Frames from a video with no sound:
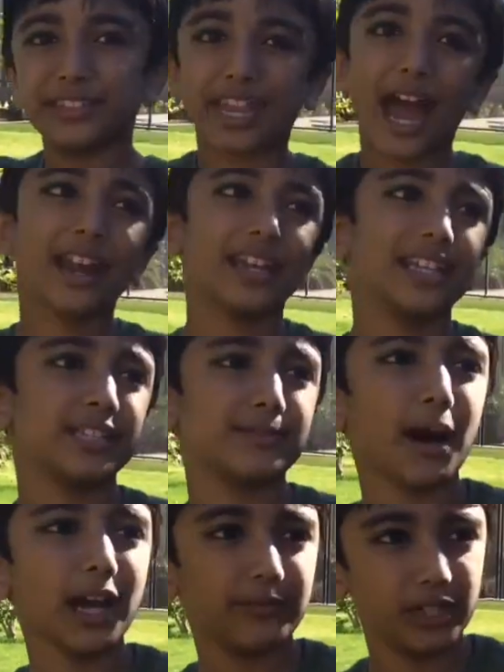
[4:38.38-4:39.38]
That is
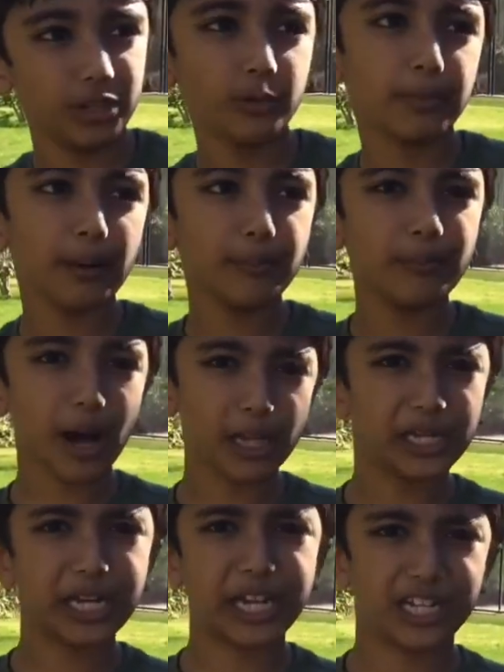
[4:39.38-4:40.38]
my video about
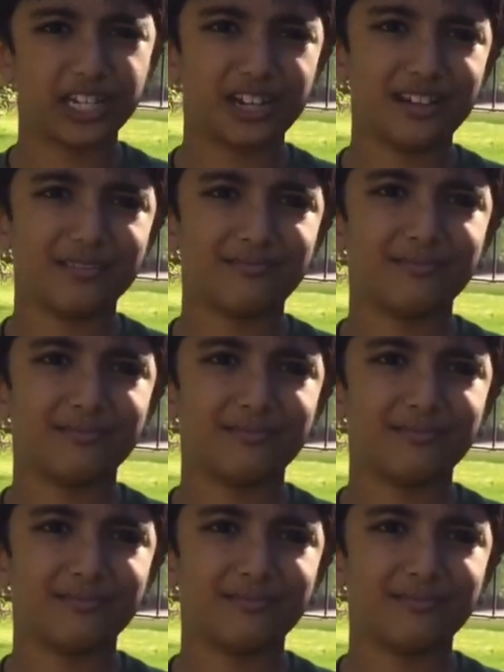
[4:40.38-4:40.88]
pollination.